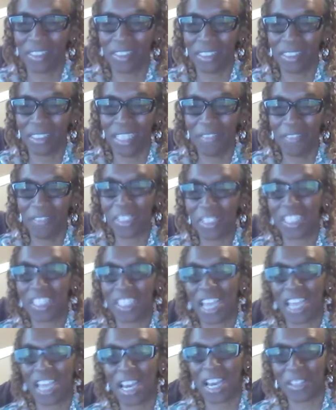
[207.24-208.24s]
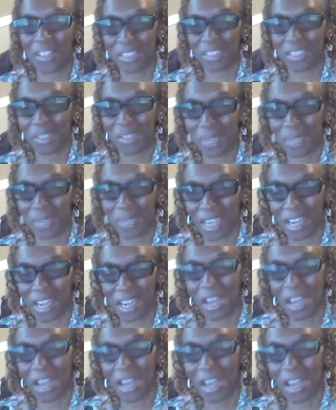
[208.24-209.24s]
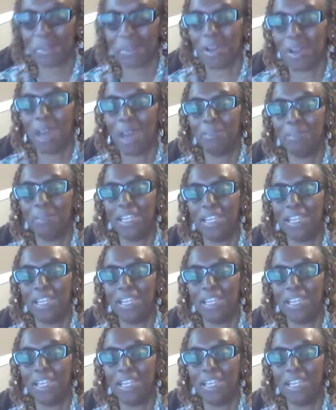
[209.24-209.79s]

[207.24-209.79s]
Lovey's child is what I call them. So I'm